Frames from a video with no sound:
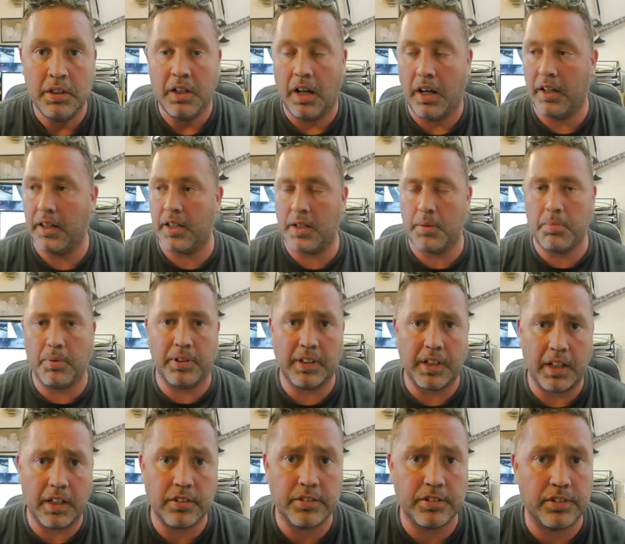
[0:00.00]
And anybody
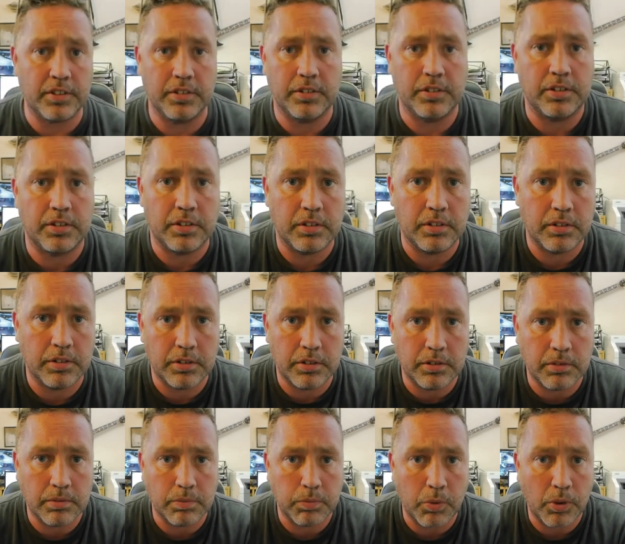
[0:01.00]
else that's
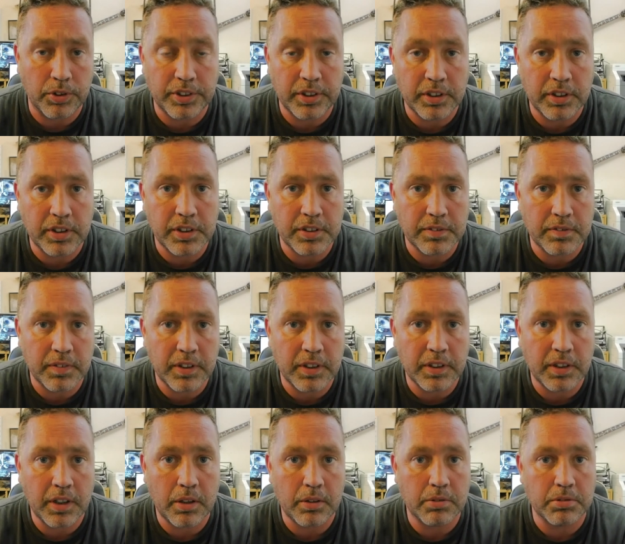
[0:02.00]
watching these
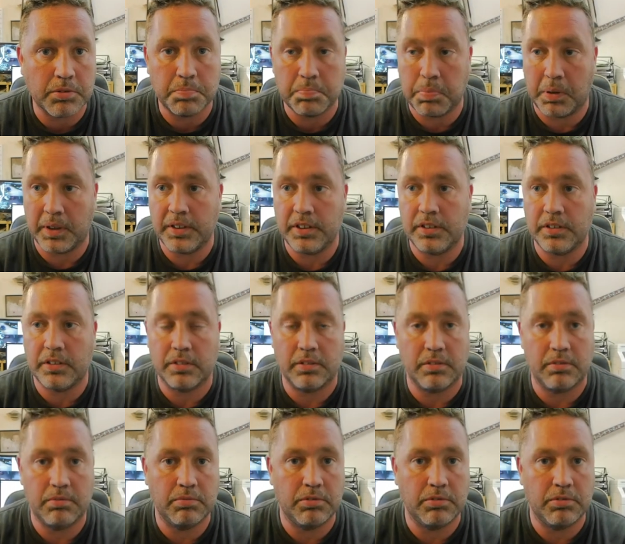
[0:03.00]
videos, please